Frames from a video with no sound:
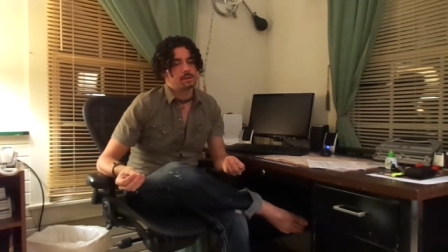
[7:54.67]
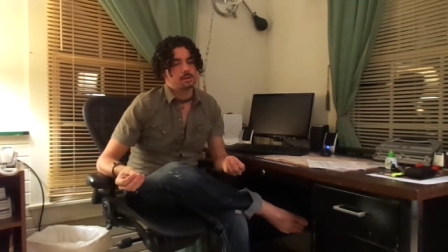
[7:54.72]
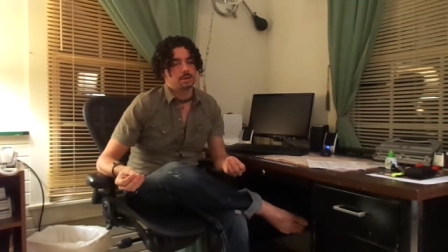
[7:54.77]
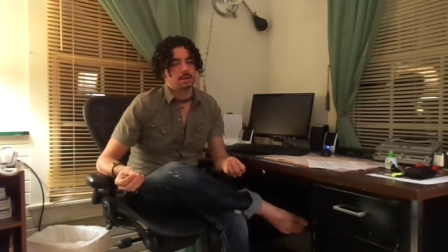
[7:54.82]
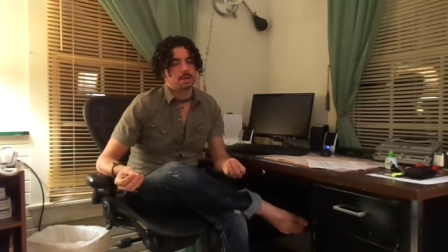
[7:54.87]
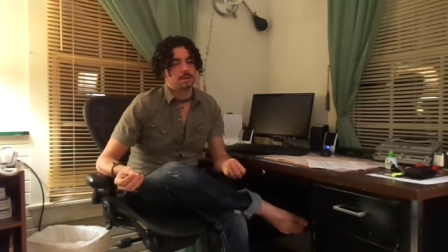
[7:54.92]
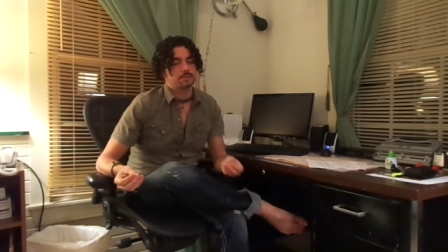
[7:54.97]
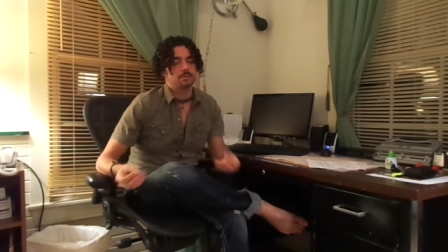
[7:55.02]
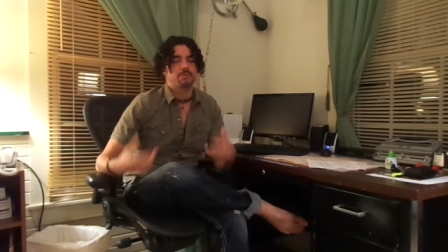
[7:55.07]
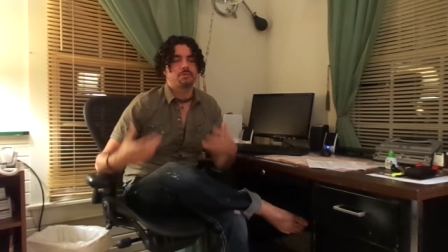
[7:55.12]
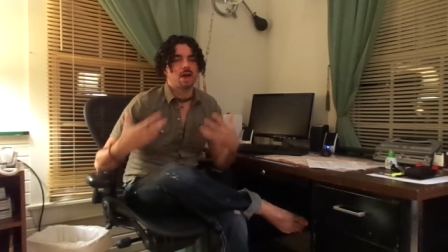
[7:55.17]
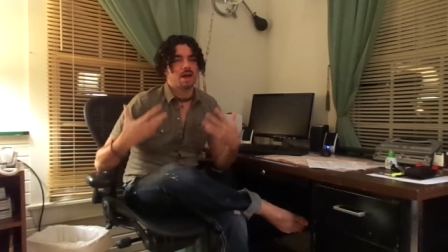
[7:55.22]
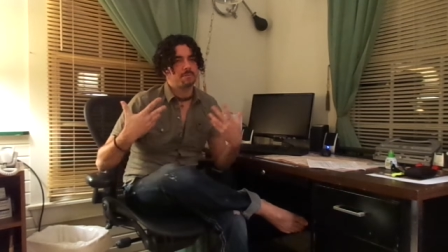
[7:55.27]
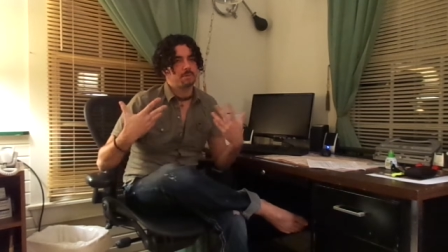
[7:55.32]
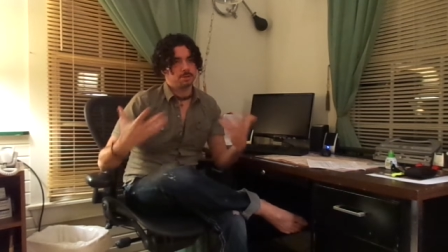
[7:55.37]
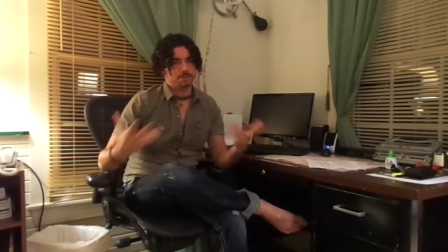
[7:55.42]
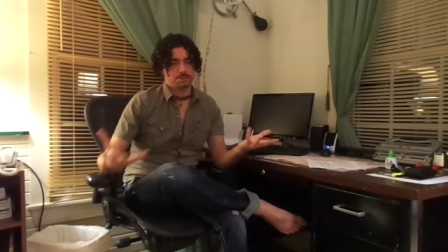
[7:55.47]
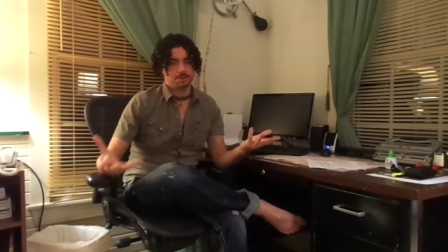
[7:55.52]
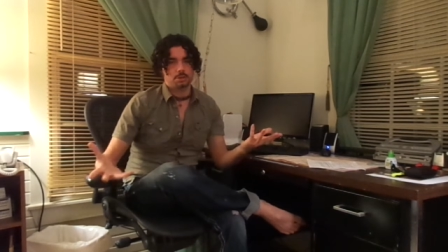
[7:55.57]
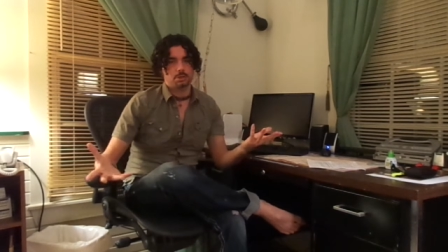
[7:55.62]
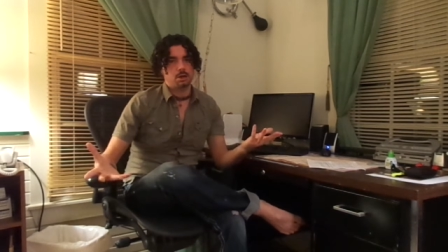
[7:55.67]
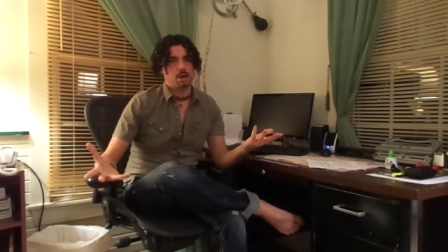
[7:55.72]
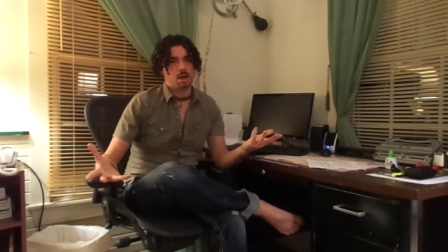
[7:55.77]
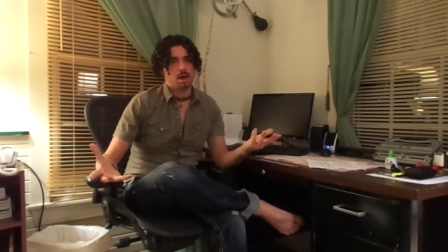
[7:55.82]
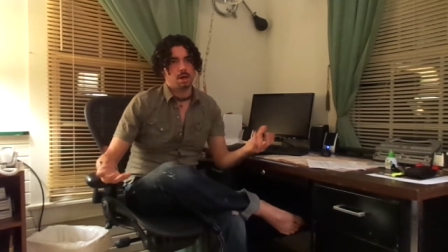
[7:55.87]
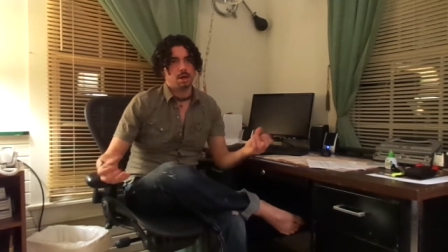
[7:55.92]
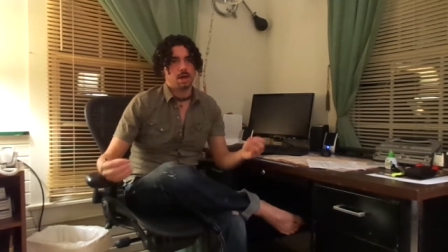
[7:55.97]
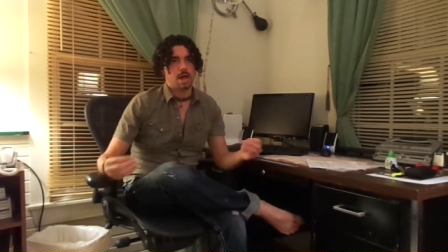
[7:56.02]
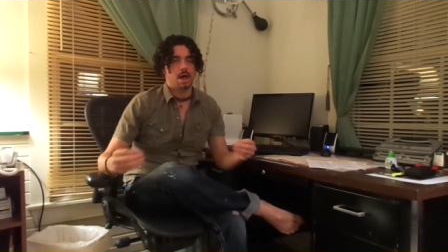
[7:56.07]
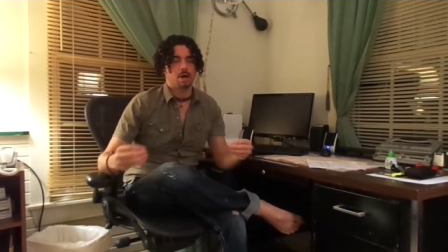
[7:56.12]
like the five books of the
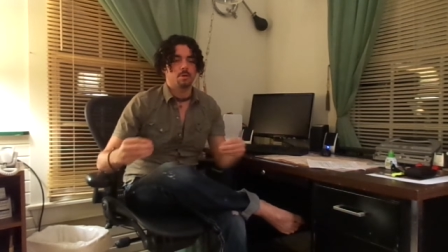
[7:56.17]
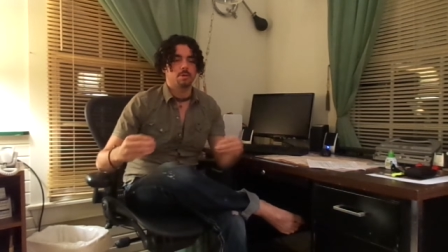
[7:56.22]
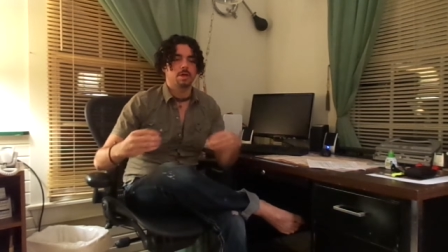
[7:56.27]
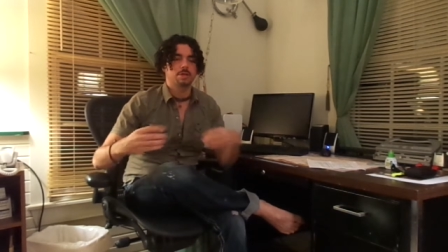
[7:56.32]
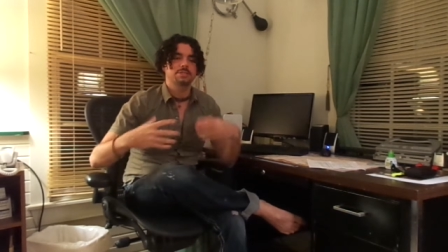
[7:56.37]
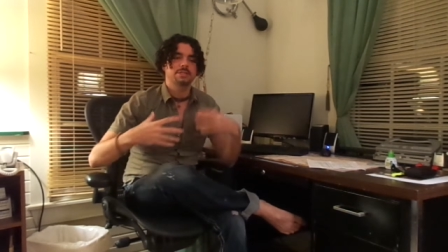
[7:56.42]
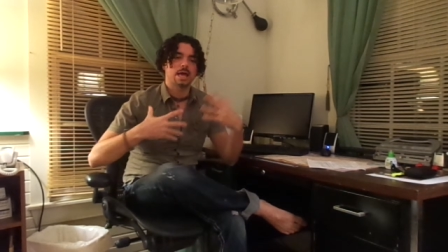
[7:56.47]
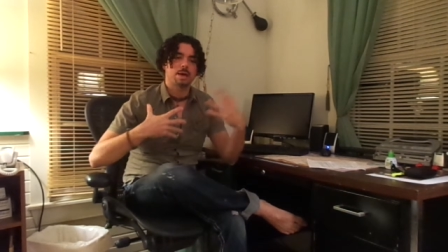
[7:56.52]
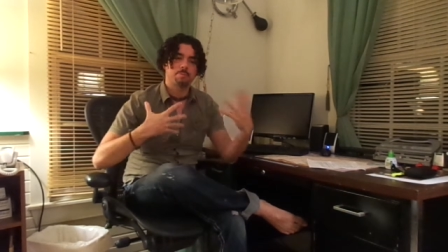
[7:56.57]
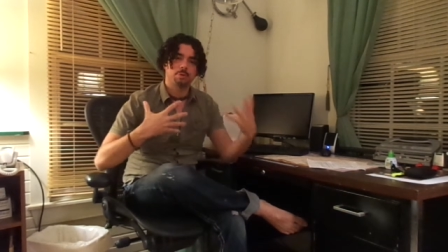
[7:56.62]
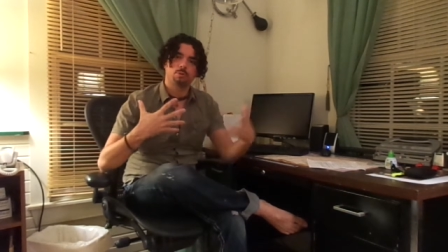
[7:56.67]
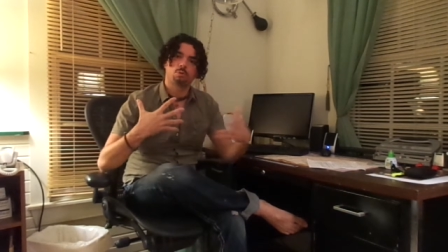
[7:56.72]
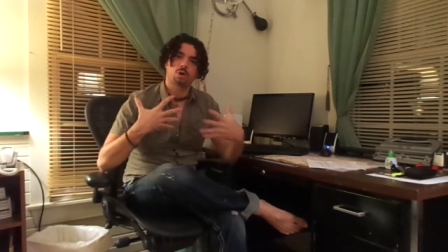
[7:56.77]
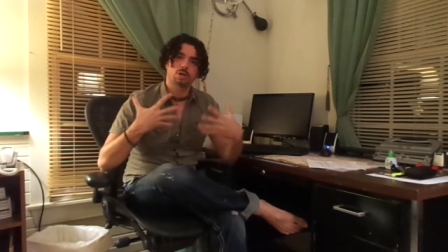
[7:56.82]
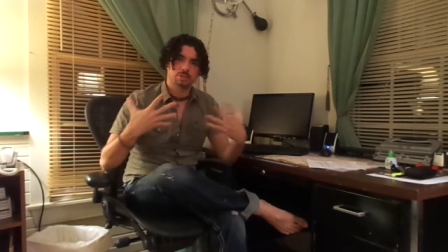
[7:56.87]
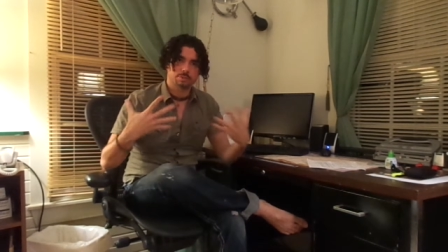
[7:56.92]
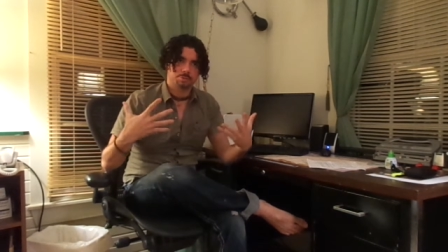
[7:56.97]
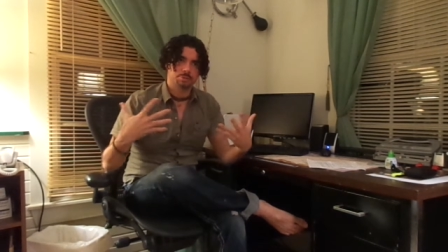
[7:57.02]
law, how temple worship